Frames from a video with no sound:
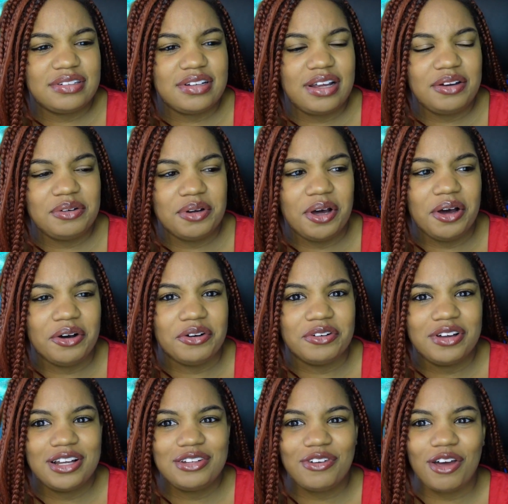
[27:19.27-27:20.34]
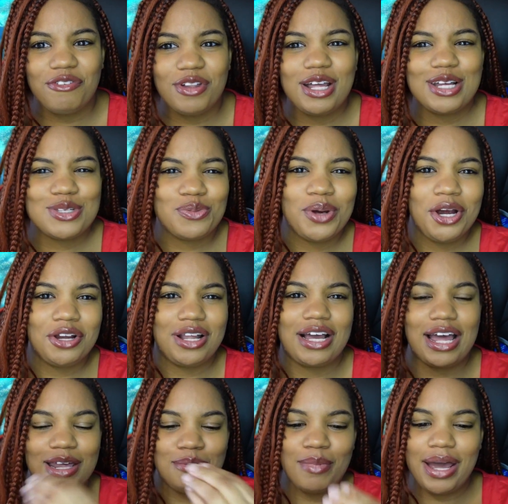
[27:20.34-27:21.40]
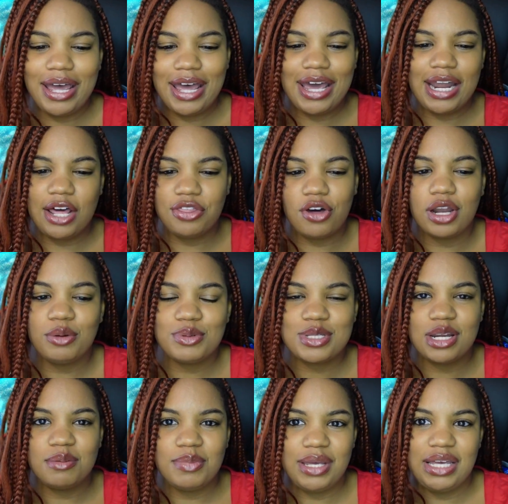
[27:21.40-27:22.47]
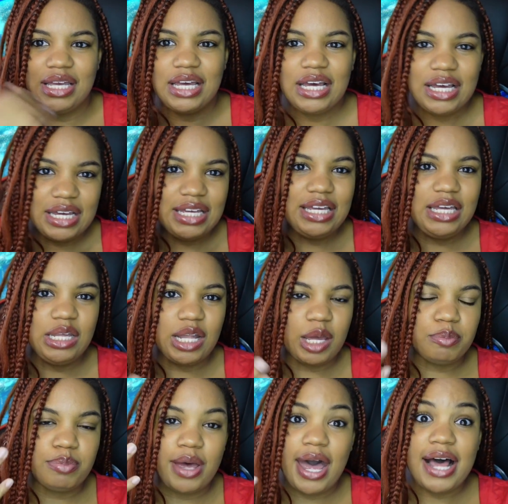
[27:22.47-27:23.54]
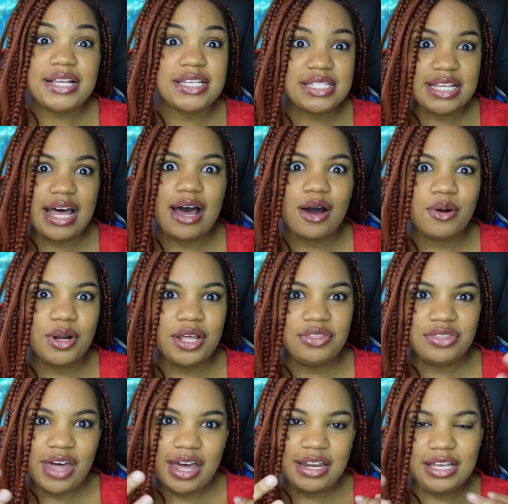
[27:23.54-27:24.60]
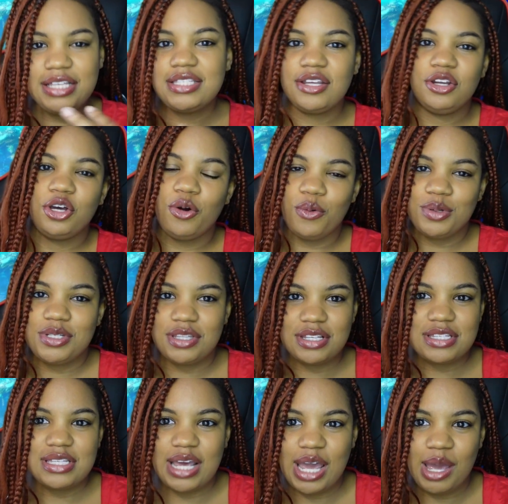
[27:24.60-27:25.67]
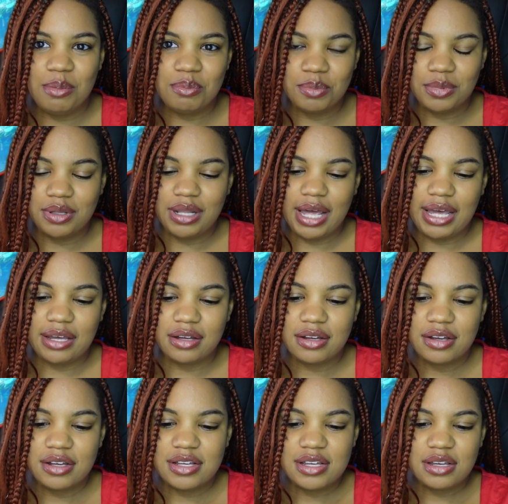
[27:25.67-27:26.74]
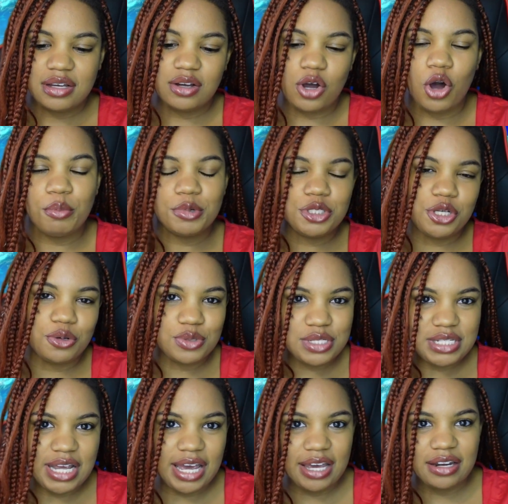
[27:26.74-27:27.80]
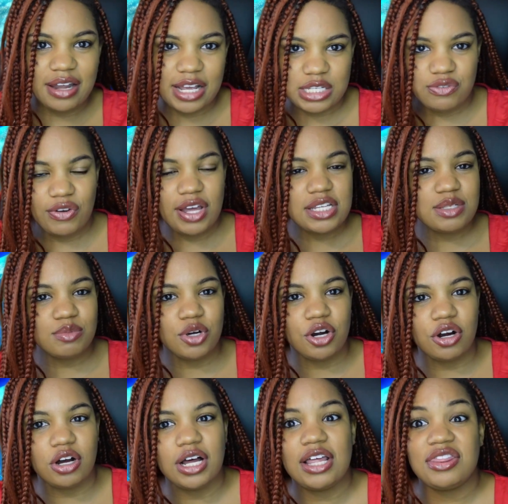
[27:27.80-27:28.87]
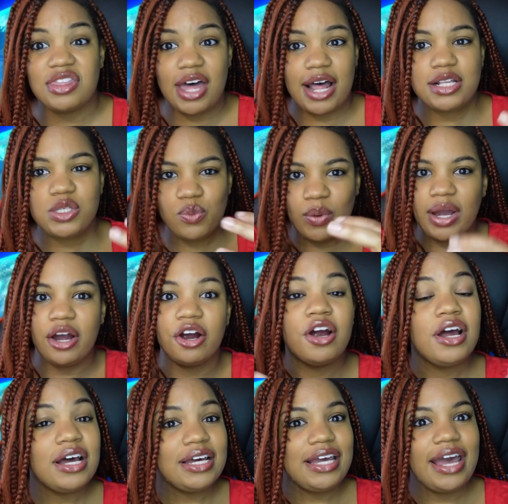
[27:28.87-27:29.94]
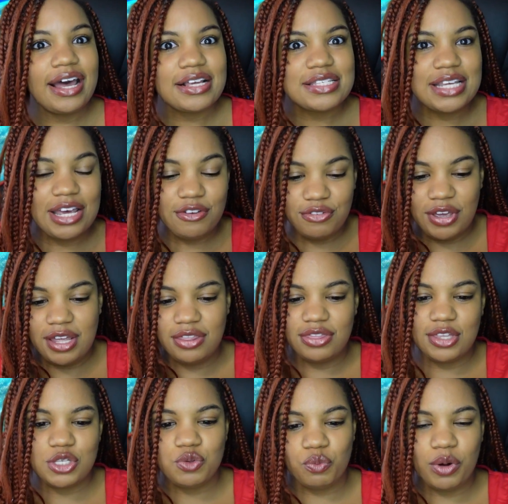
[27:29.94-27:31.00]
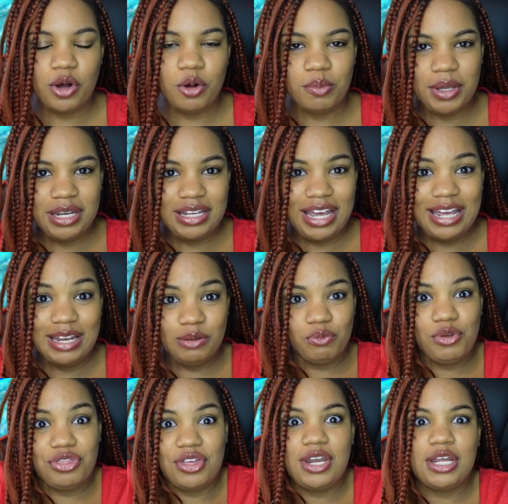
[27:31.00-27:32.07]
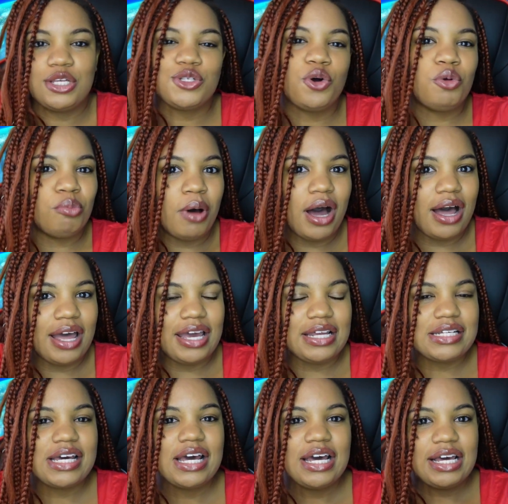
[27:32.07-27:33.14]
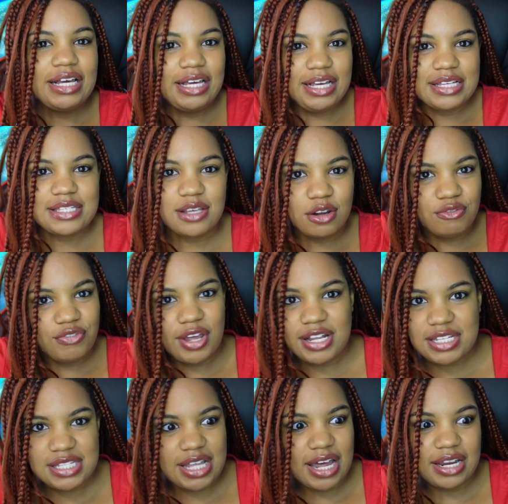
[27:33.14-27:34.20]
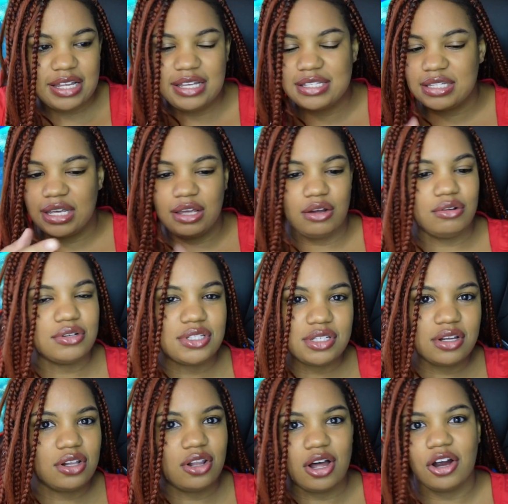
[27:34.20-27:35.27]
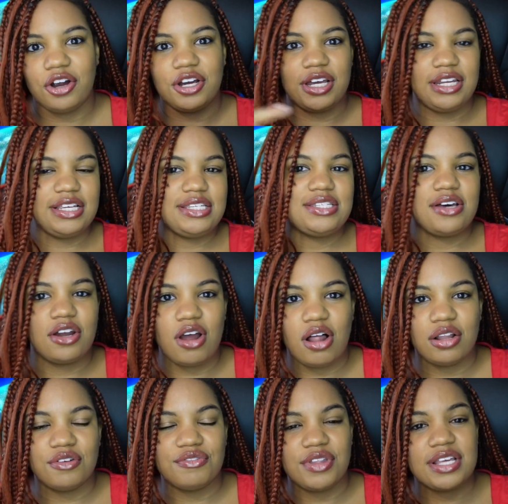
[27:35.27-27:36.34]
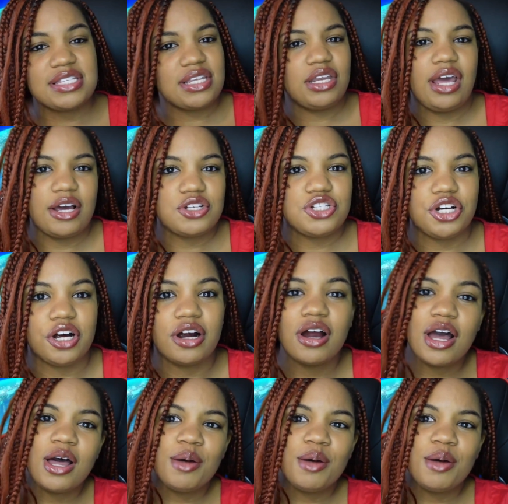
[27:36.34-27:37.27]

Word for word: I don't know. I, feel like it's weird. Like in my head, I thought it was gonna be he like passes out and that he's gonna go into the same like comatose state as Phantom Girl, and that's where, yes, if in this realm and in within his own mind, he is convinced that he's killed Clark and he's done all of this, then yeah, sure.